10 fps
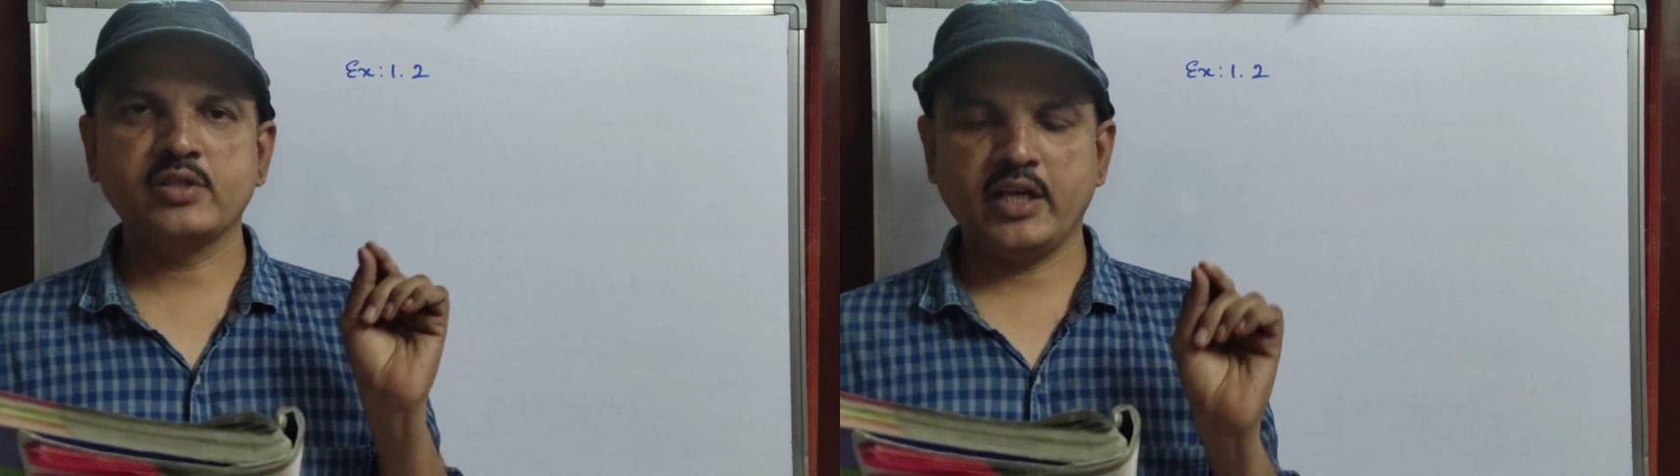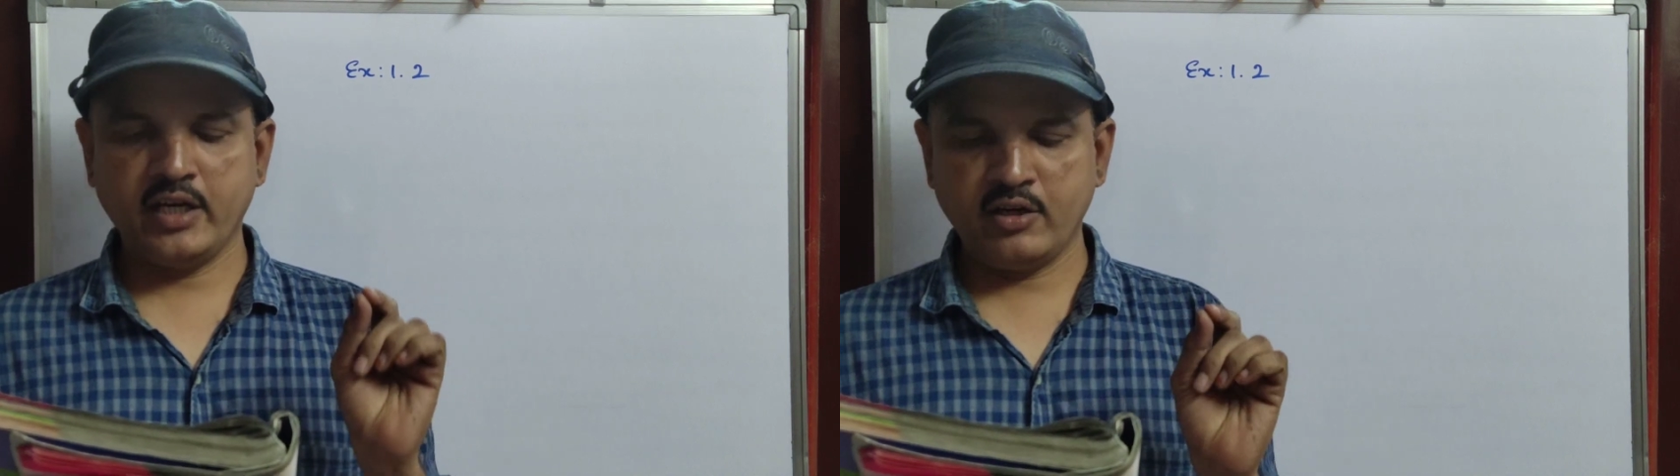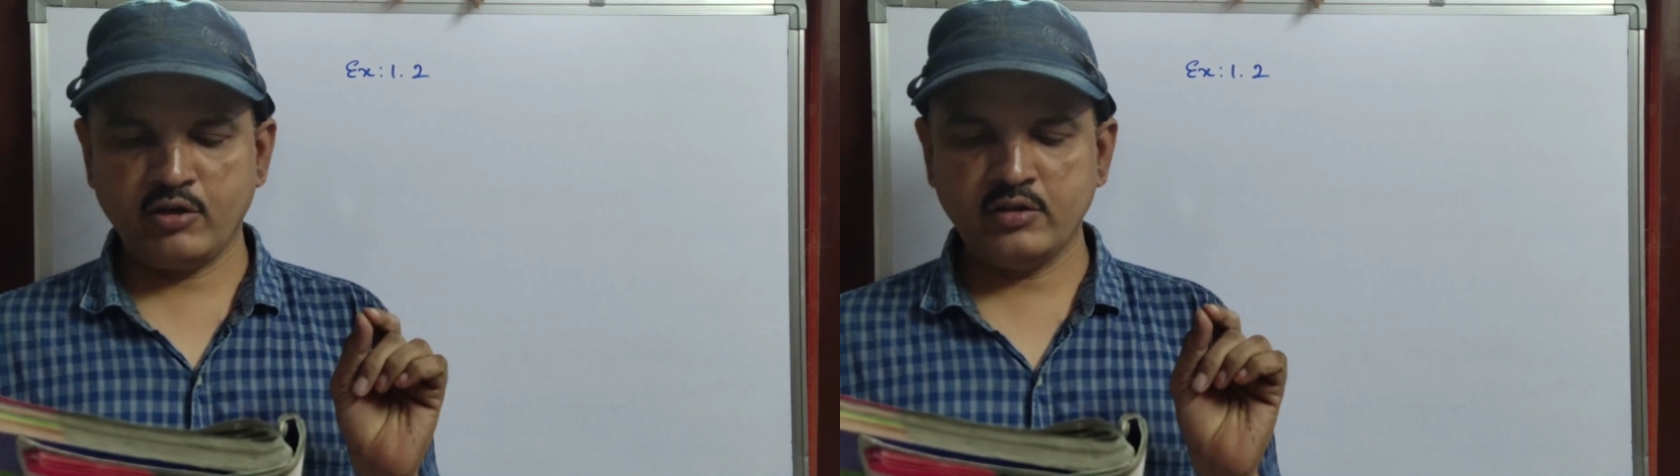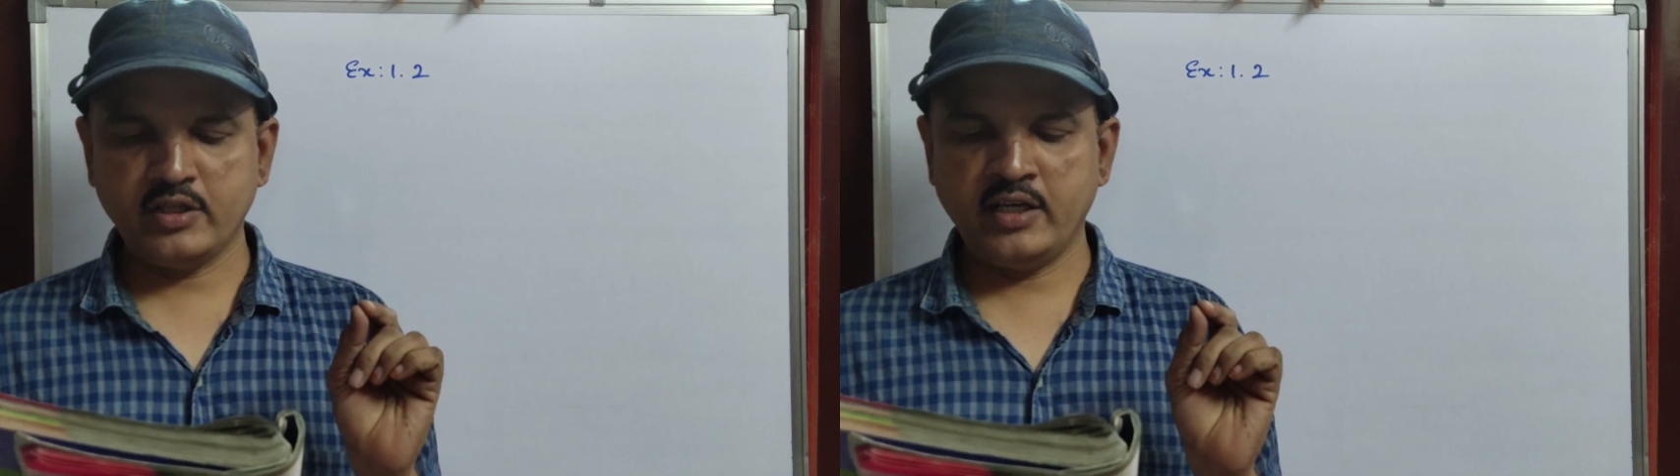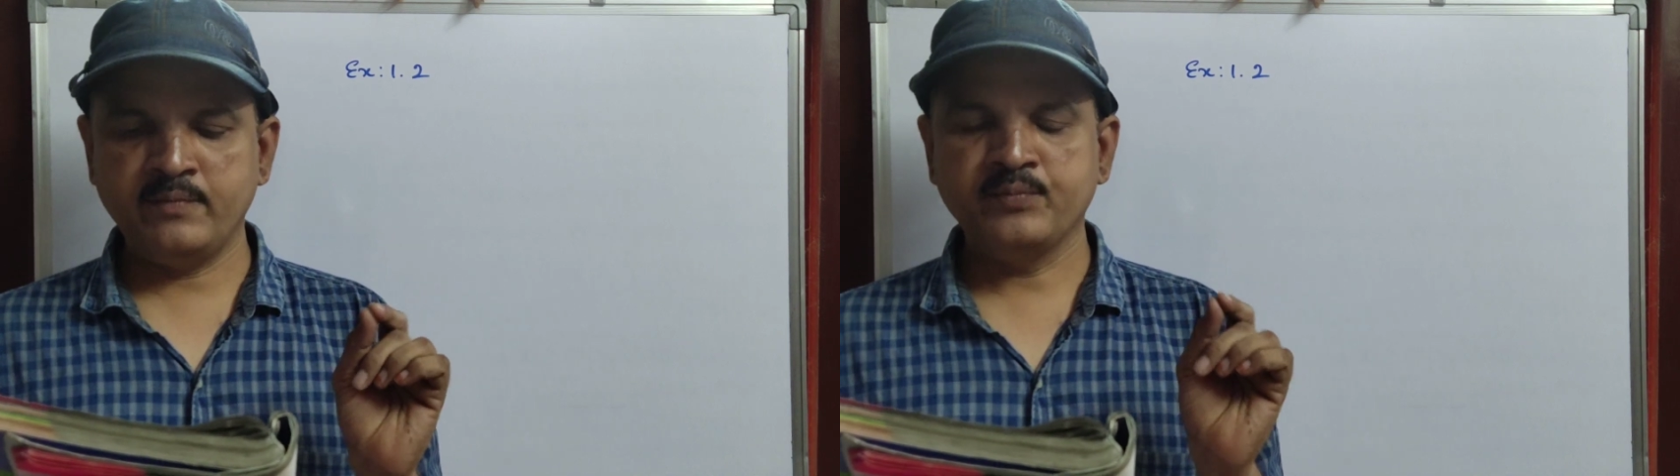Second round,
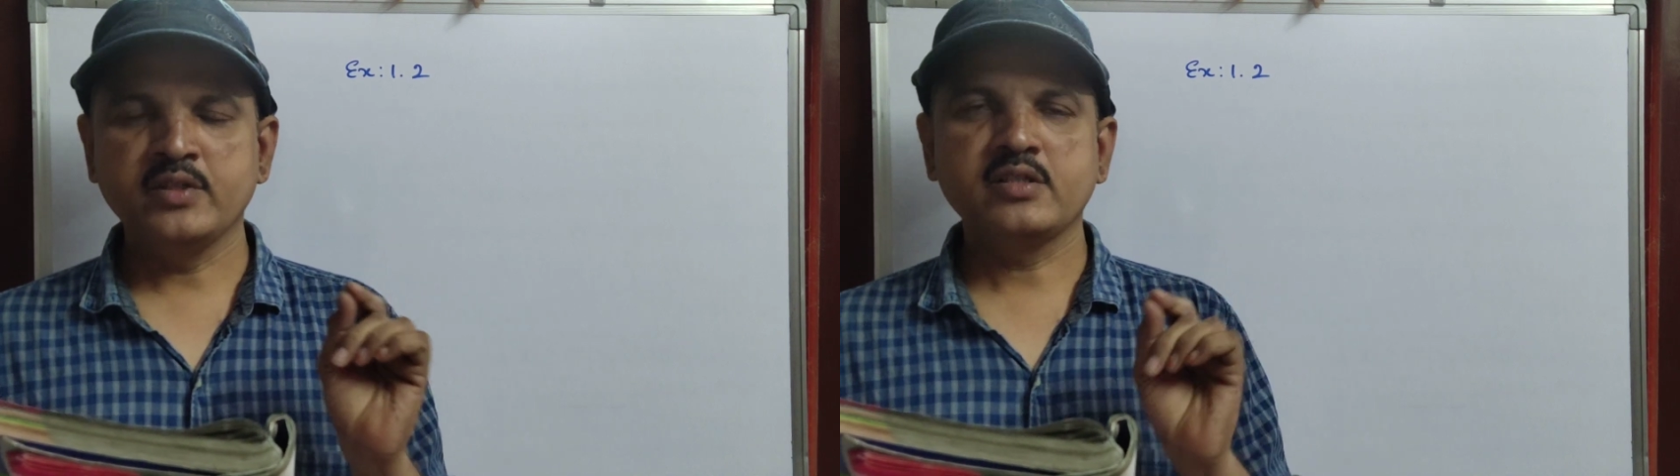10.